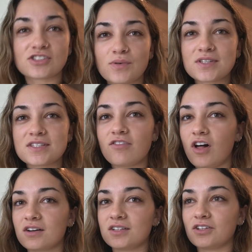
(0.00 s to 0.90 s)
Just going to
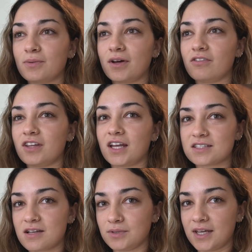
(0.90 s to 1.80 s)
vlog a little bit over the
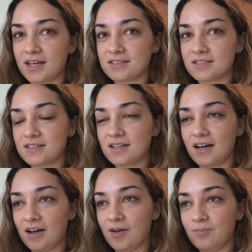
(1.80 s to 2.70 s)
next couple days.
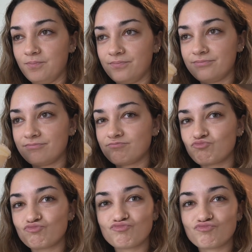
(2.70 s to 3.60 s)
Um,
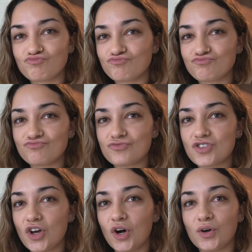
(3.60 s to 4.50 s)

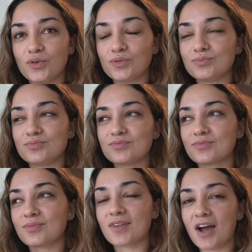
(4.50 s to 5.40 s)
so
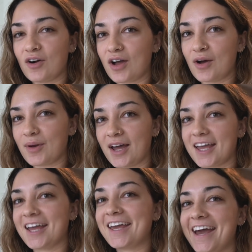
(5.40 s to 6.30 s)
I'll get what I
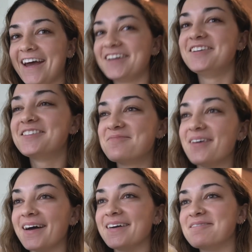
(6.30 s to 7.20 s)
can get,
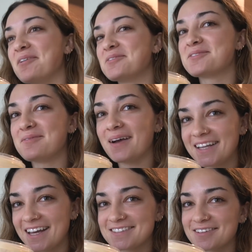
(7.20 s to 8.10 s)
but most of my
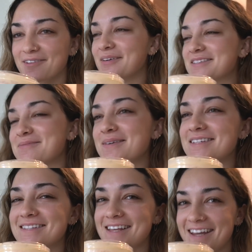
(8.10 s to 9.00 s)
days are going to
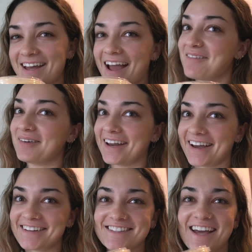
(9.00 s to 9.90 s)
be sitting at my
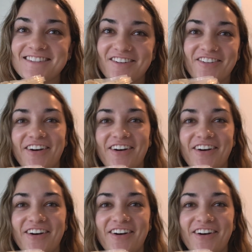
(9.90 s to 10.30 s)
desk, as y'all